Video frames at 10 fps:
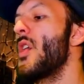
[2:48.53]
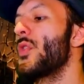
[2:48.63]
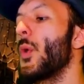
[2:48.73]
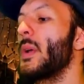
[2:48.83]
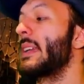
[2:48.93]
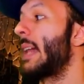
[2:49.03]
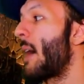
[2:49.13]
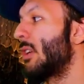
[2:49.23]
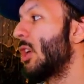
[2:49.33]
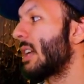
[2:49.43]
that we can
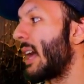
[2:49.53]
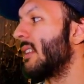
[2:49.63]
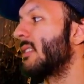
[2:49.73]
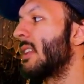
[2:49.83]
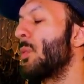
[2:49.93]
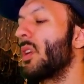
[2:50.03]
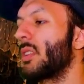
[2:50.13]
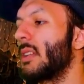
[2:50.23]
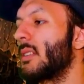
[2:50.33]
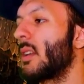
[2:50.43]
have a look and see what's
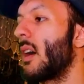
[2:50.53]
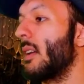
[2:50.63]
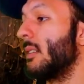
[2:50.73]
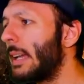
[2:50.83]
inside.